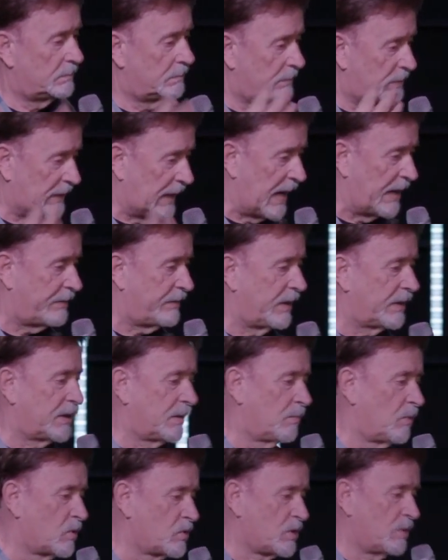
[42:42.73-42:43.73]
but I think the
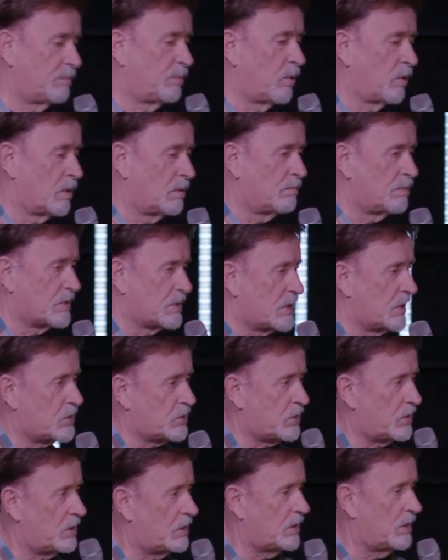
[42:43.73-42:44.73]
most important
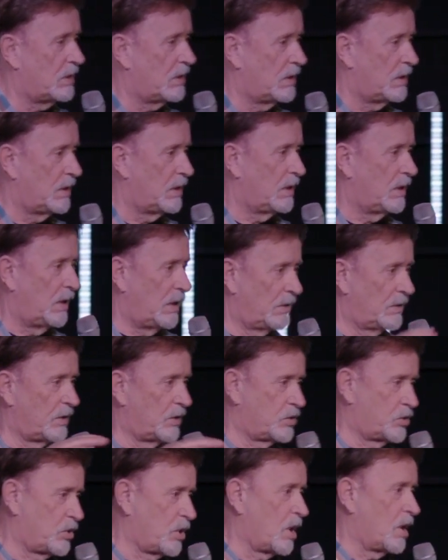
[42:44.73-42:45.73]
position in the
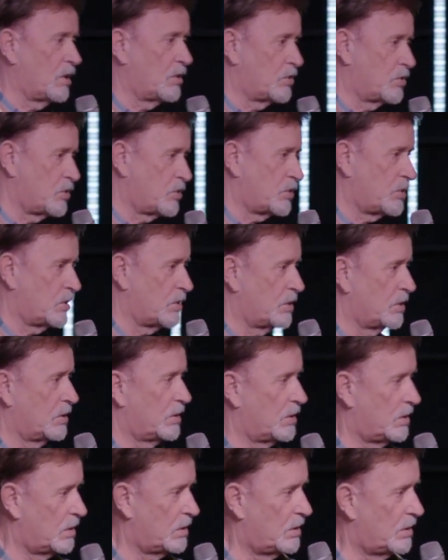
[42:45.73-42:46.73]
church
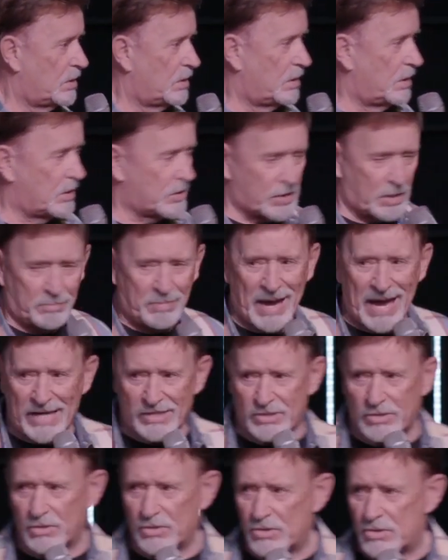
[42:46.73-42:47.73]
is the
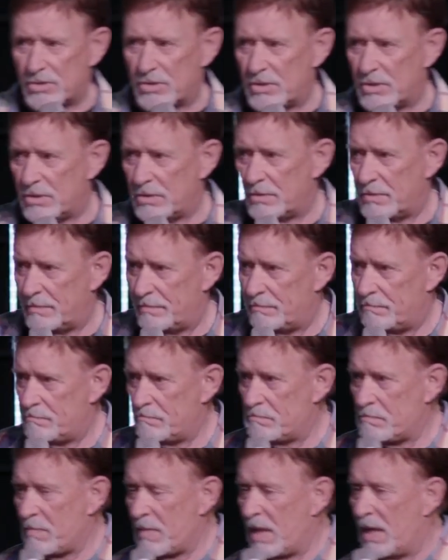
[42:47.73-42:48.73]
pastors.
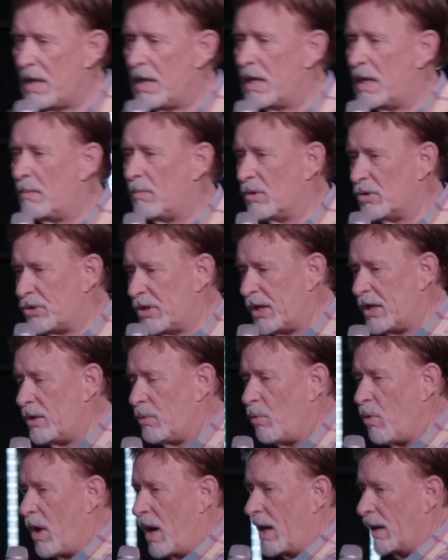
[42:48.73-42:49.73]
And I'm going to tell you
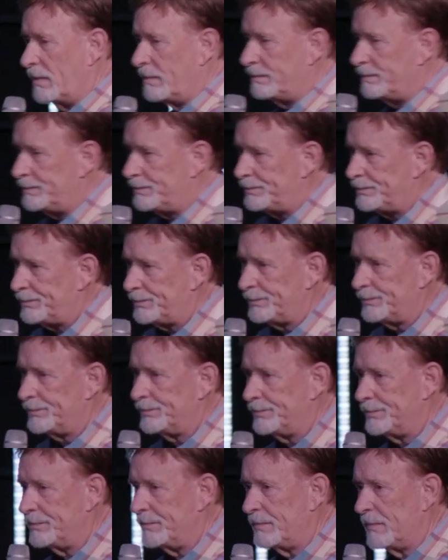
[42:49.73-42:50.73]
why.
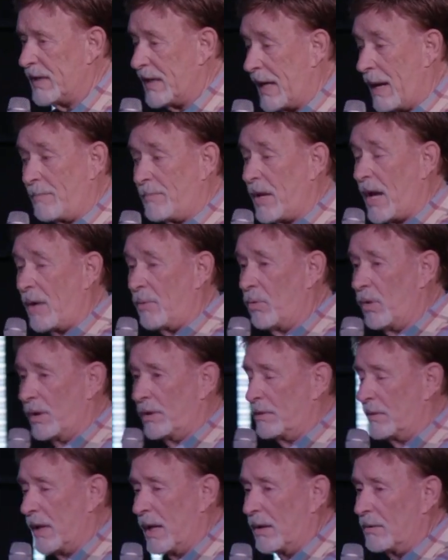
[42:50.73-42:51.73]
And I'm not one
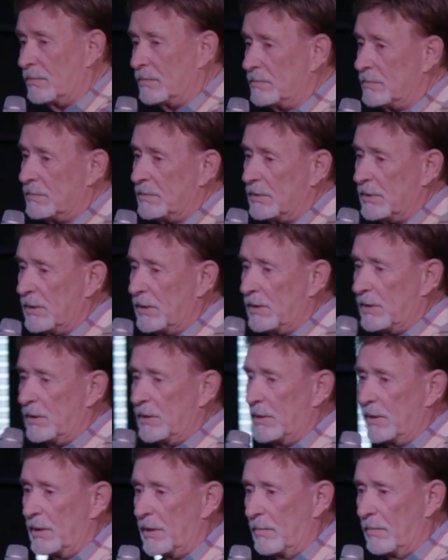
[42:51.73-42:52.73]
now,
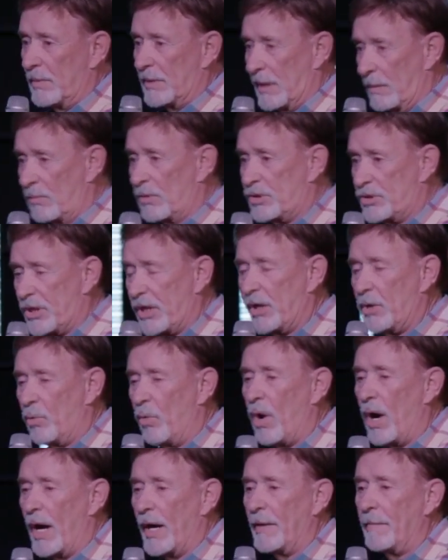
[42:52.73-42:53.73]
but I'm going to tell you
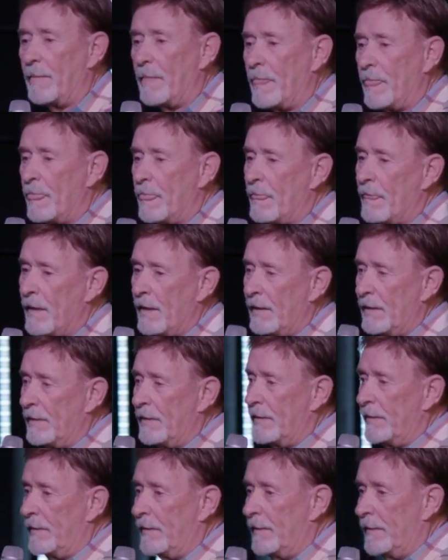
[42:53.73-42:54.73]
why.
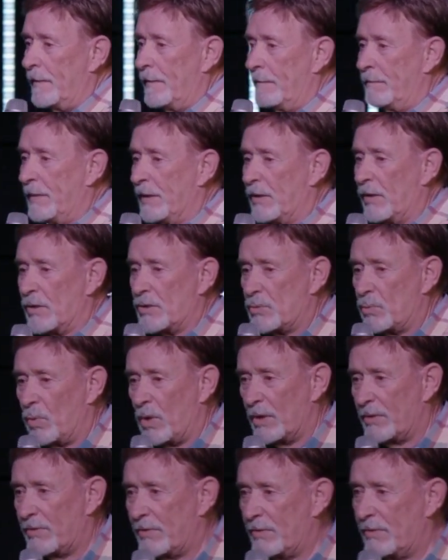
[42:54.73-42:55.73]
Because
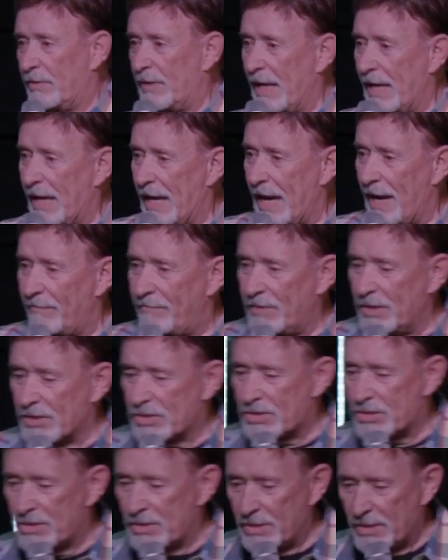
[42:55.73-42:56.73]
what they have
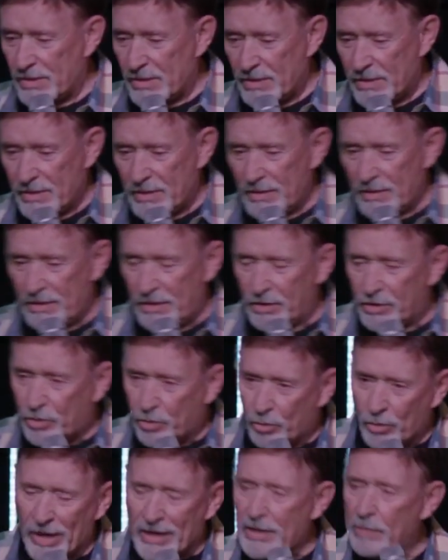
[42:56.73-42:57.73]
this
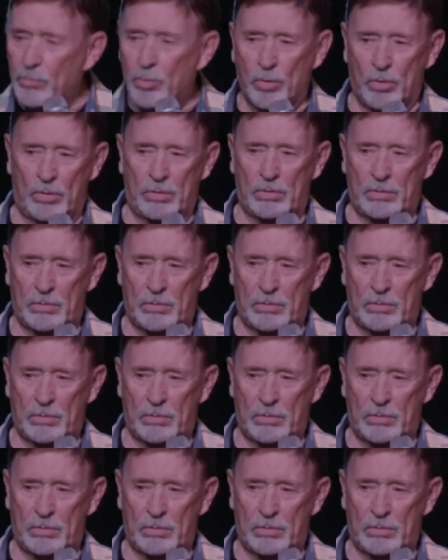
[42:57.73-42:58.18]
incredible